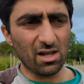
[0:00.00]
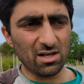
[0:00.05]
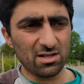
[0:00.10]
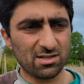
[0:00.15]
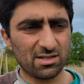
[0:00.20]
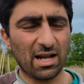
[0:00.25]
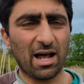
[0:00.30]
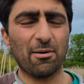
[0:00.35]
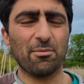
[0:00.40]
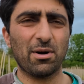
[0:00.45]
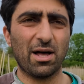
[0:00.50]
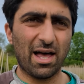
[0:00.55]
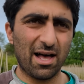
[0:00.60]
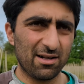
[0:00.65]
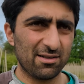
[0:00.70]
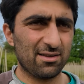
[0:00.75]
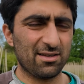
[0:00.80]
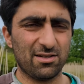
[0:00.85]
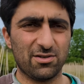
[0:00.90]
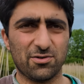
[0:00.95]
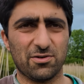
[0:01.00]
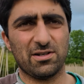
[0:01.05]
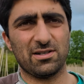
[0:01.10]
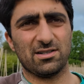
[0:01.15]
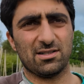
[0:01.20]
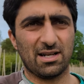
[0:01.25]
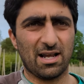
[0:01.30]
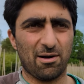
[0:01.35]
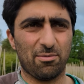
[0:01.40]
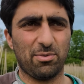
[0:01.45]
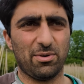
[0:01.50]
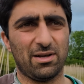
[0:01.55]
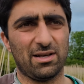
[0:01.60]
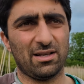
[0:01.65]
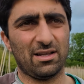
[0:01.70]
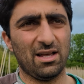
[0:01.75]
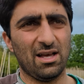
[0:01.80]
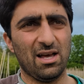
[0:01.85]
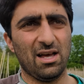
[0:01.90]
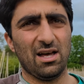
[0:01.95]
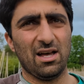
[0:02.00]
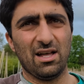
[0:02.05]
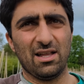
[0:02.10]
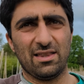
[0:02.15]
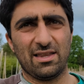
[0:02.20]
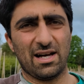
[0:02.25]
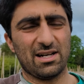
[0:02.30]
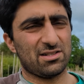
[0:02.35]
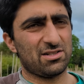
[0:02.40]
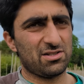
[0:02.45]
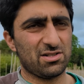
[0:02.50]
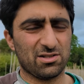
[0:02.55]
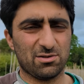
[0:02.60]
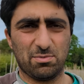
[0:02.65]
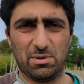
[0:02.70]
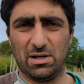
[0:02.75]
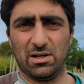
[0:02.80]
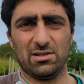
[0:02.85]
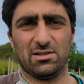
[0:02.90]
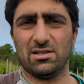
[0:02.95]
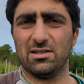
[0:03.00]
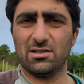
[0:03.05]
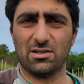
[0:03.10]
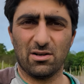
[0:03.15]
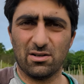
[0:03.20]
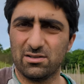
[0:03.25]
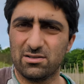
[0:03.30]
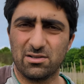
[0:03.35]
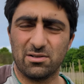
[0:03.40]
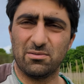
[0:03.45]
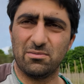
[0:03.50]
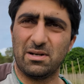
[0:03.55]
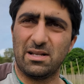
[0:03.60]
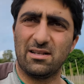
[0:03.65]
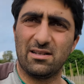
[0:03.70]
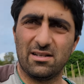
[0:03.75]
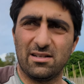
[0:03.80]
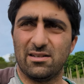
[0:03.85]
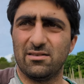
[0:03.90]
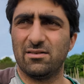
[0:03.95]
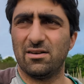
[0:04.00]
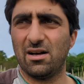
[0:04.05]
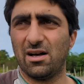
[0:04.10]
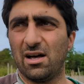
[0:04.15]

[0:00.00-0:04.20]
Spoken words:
snap. But healthy trees snapping, that's just because it's got too windy.